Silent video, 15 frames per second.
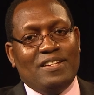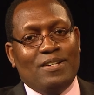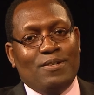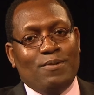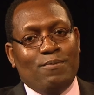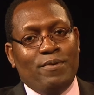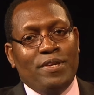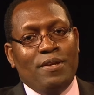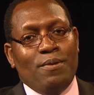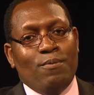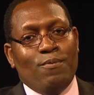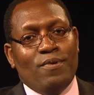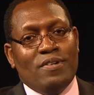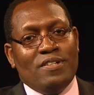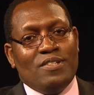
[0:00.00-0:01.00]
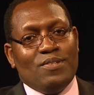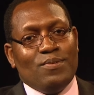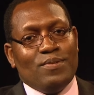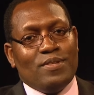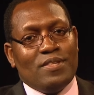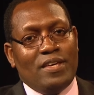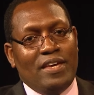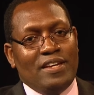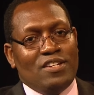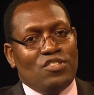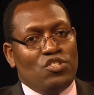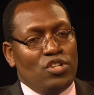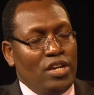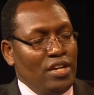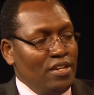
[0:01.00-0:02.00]
We want to thank
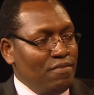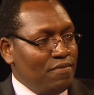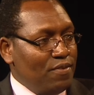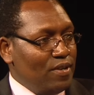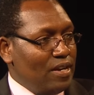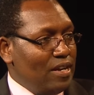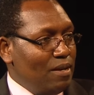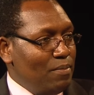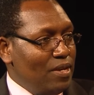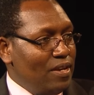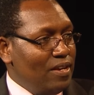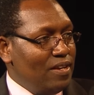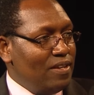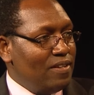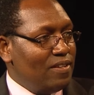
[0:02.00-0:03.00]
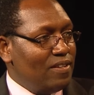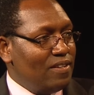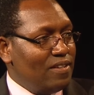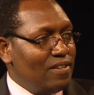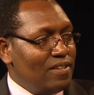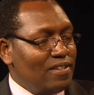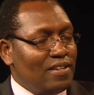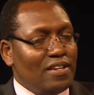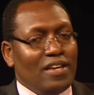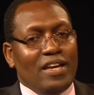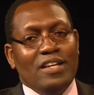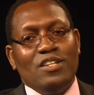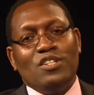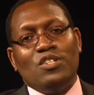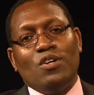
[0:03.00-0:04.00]
Jane for coming
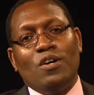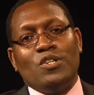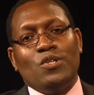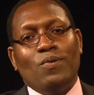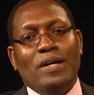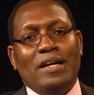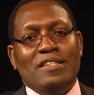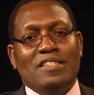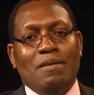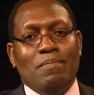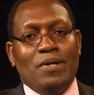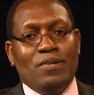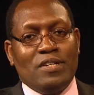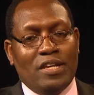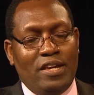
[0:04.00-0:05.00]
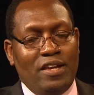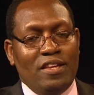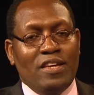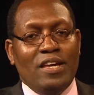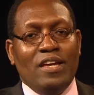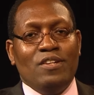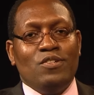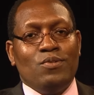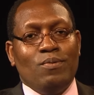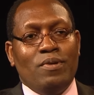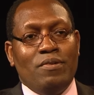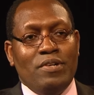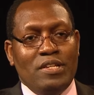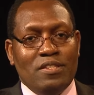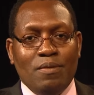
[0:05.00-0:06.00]
and talk to us about Kenya and
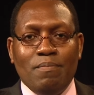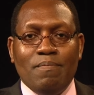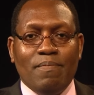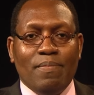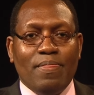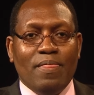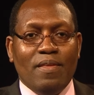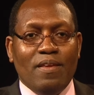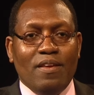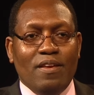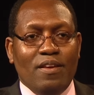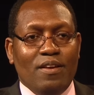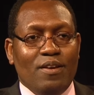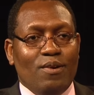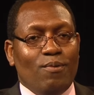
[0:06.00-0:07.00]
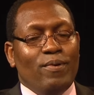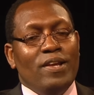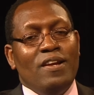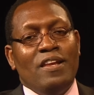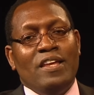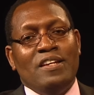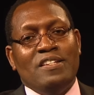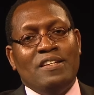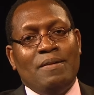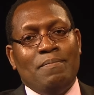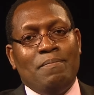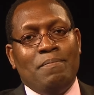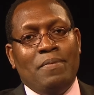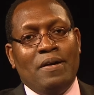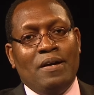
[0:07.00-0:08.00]
tourism. We learned
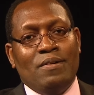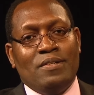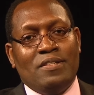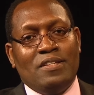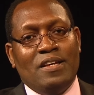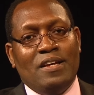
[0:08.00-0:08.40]
about